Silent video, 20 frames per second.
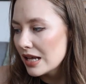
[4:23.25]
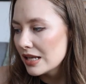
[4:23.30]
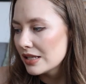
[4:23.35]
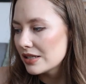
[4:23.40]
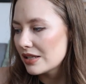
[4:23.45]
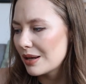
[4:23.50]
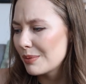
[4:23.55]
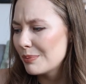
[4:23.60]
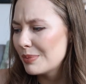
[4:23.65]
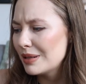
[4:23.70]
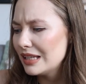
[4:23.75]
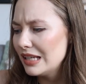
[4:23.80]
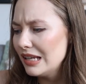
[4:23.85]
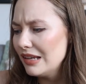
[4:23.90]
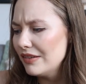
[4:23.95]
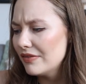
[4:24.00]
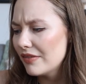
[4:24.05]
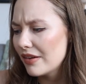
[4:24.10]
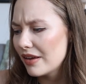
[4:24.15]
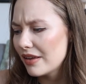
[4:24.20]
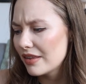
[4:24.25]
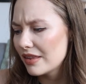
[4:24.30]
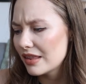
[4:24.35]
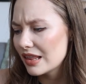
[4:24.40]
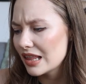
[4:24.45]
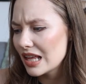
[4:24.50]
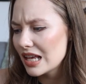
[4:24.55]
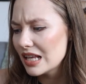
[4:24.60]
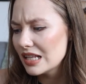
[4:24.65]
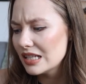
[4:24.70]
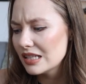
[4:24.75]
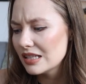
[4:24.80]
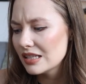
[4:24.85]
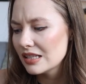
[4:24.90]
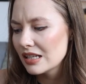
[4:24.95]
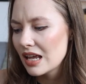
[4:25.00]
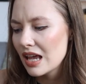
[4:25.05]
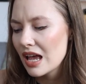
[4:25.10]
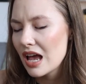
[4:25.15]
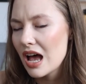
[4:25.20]
So I believe
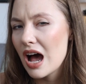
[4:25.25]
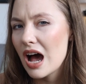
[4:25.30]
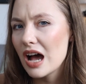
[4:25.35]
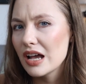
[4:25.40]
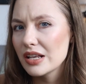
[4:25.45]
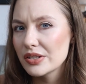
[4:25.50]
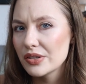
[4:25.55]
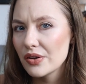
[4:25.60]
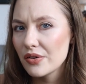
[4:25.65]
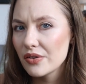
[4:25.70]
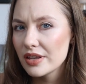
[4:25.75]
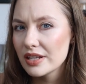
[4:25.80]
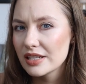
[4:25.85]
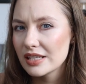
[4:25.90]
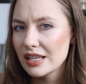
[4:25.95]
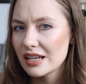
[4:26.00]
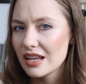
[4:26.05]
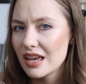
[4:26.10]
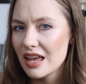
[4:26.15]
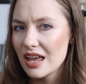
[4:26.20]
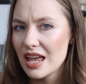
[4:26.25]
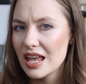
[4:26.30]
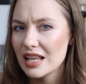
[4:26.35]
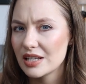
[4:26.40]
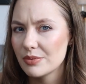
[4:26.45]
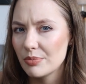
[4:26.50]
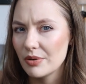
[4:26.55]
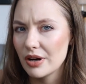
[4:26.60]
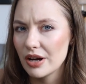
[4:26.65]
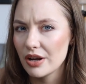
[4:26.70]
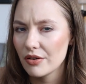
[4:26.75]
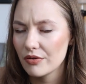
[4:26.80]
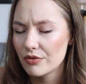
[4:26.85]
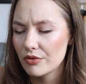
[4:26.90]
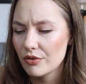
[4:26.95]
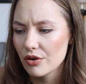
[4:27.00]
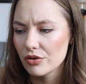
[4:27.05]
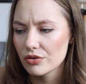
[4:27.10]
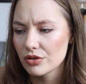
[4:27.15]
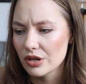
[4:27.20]
this, I saw this in a hairspray of
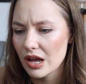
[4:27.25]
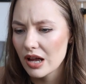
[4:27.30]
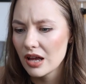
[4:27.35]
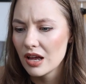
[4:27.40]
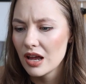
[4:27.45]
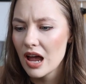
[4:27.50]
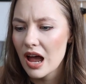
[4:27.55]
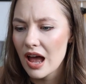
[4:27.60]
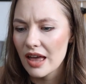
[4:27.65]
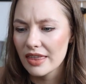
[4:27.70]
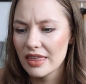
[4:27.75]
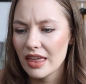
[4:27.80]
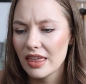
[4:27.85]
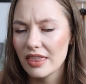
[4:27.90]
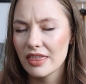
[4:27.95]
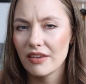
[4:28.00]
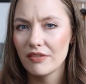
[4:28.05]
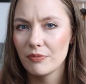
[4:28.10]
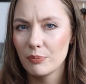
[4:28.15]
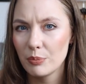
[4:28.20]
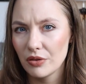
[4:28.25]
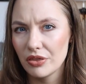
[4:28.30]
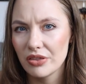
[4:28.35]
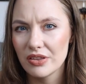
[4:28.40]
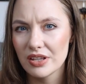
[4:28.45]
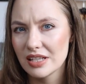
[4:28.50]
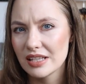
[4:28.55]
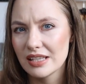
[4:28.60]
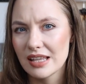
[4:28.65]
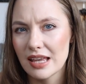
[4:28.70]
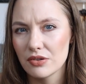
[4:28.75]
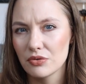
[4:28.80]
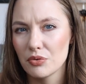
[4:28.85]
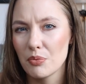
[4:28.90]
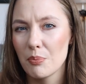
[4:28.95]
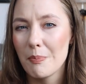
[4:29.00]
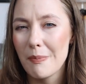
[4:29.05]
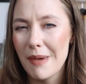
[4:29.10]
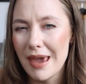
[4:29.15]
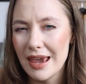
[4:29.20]
Roja. I think they've put this scent
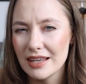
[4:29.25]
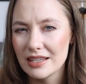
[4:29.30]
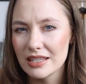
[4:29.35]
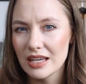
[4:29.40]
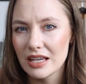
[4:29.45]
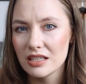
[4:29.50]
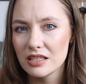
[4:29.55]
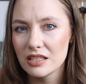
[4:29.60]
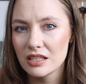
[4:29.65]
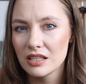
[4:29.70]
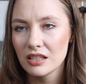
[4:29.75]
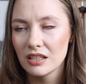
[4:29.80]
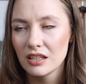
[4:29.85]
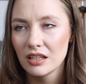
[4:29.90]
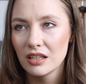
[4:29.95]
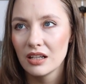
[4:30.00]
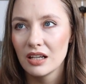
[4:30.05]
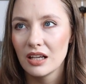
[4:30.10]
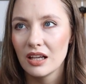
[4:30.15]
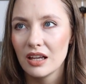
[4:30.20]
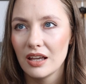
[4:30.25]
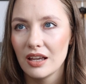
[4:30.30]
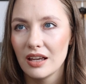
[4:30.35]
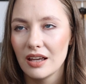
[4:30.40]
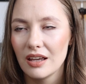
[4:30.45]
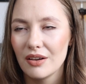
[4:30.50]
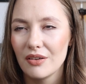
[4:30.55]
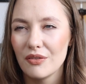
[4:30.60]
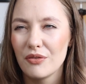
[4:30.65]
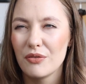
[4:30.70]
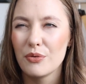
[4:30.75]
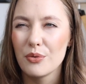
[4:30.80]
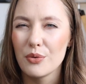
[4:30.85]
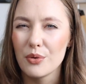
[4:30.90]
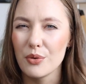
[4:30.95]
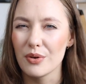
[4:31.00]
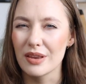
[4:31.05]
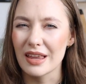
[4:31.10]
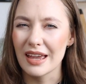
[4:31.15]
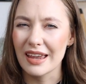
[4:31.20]
or made it
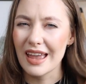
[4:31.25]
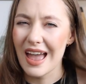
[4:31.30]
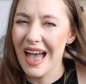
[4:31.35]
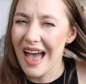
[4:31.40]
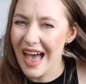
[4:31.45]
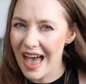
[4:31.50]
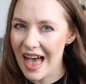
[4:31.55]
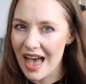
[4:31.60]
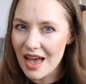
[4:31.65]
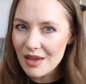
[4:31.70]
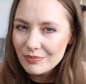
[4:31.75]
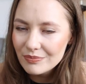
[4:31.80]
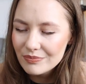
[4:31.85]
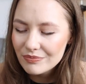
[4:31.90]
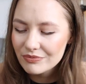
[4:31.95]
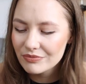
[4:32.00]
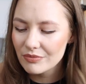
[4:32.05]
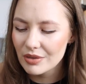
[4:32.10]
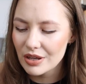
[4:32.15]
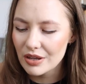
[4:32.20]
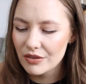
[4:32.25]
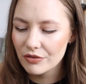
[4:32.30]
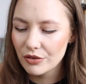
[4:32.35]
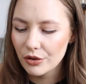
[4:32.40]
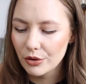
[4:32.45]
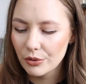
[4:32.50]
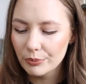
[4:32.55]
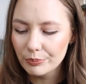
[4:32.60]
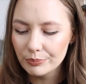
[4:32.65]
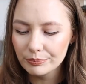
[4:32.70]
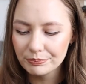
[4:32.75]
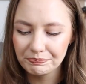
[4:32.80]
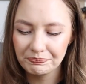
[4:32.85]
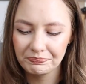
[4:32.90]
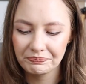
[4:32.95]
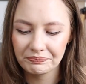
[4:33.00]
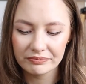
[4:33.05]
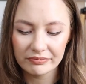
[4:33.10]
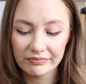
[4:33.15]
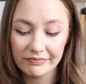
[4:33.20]
for like hair perfume,
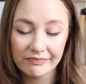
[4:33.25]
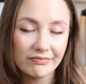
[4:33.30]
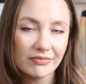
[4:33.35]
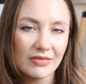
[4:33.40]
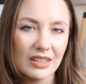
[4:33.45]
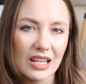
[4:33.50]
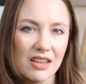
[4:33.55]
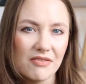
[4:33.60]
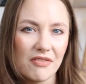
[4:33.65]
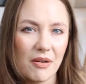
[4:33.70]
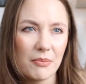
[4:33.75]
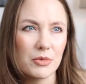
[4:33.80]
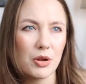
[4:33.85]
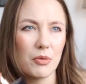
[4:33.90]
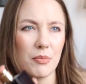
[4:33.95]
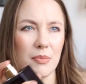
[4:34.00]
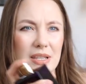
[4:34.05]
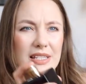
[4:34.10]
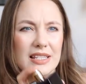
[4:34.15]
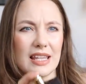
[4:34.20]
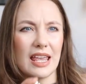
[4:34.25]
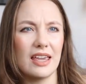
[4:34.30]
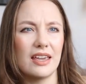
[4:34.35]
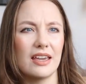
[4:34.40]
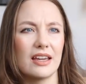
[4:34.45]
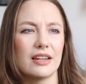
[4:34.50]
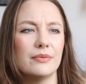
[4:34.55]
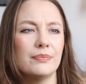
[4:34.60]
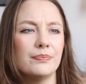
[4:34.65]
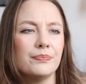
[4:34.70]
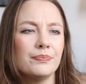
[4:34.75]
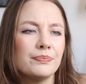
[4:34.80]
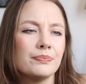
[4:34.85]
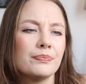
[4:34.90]
if I'm not mistaken.